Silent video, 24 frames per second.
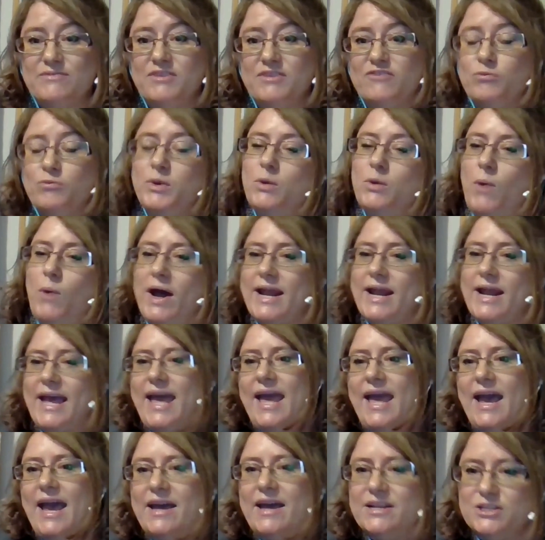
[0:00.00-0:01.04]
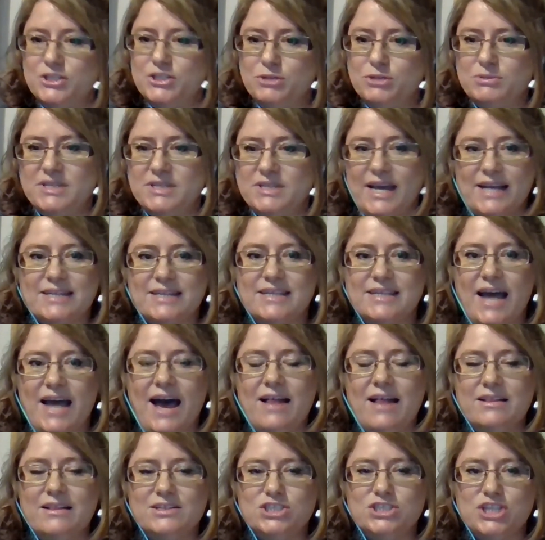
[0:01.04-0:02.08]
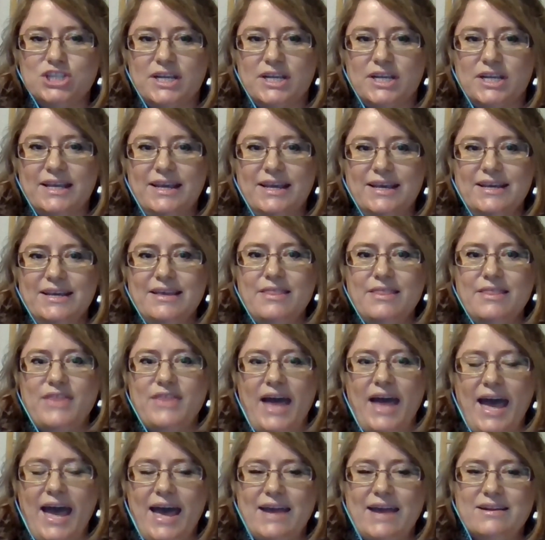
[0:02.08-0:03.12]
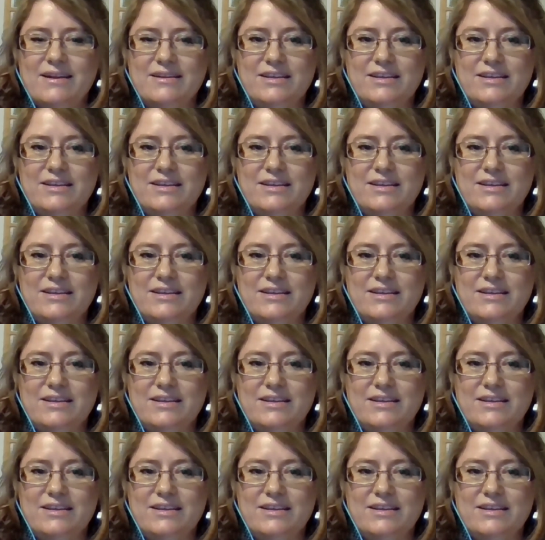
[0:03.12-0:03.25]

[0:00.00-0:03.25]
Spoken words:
if we want to add a new technology, that